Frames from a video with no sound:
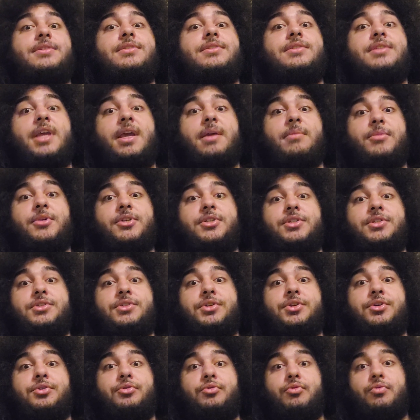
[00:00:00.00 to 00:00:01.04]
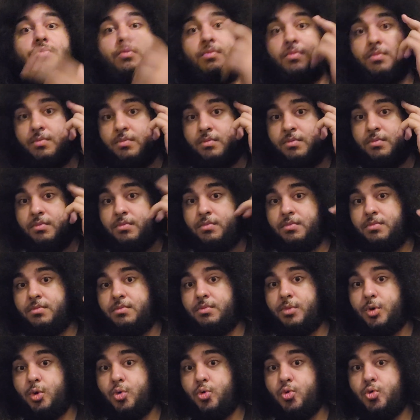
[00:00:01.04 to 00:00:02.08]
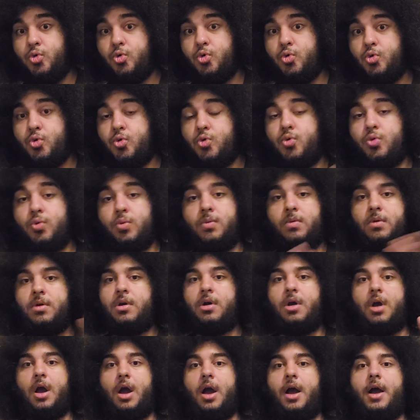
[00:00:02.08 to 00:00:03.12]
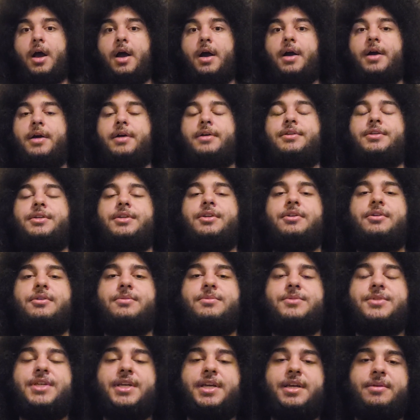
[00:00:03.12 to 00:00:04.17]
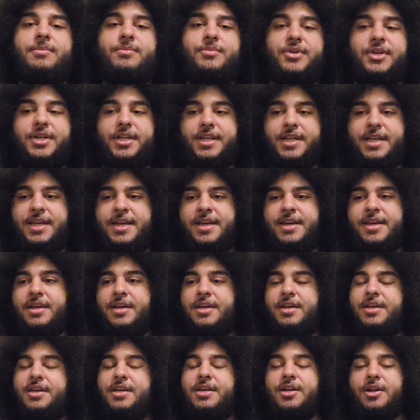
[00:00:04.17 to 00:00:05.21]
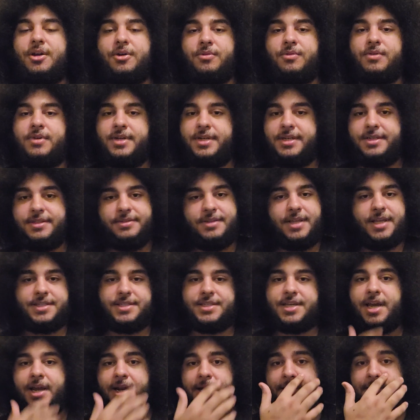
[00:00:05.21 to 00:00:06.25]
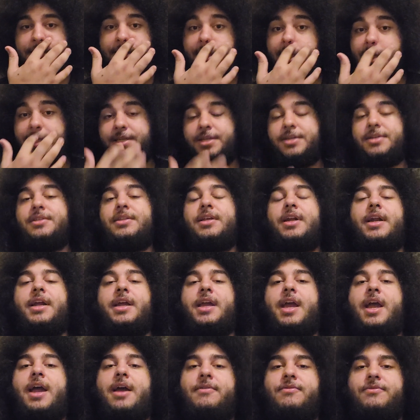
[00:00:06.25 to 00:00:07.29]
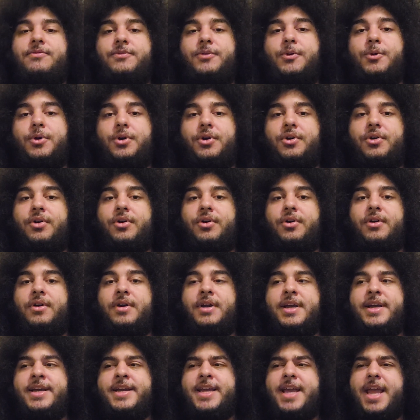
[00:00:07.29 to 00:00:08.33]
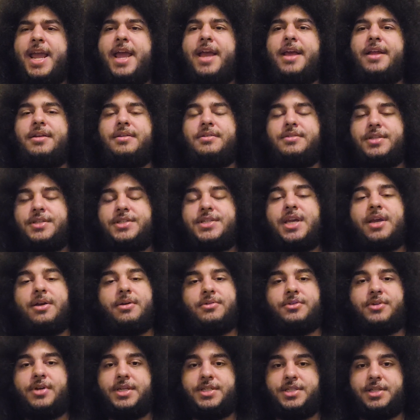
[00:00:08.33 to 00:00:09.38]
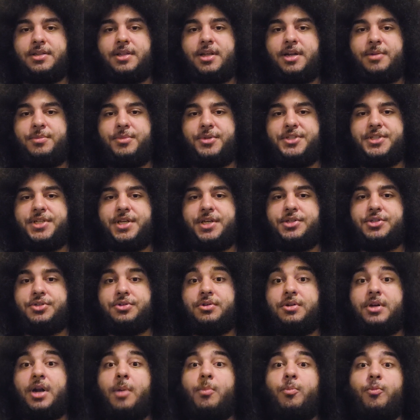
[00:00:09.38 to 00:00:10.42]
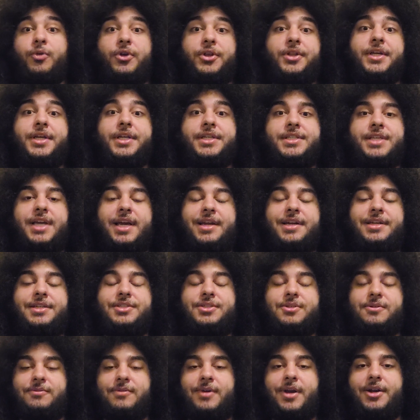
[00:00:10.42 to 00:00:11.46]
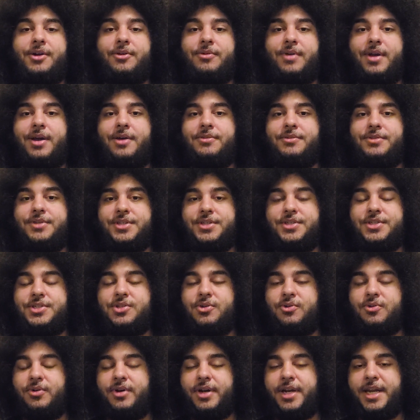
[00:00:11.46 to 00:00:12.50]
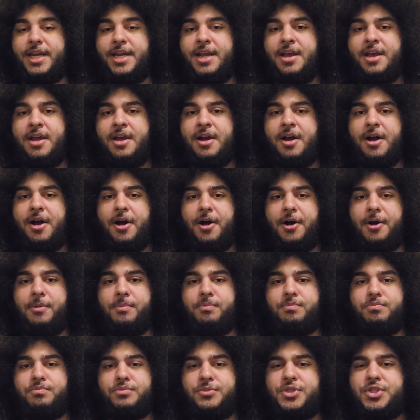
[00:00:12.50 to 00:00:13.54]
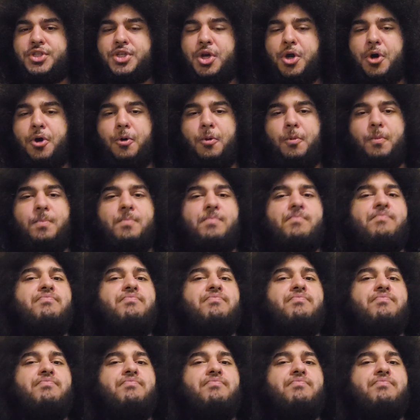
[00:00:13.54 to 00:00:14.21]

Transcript: damages you. Ooh, you know what I'm saying? But that's kind of the idea that I have for her, and this character has a lot of potential, and I'm really excited to ride around in this story. So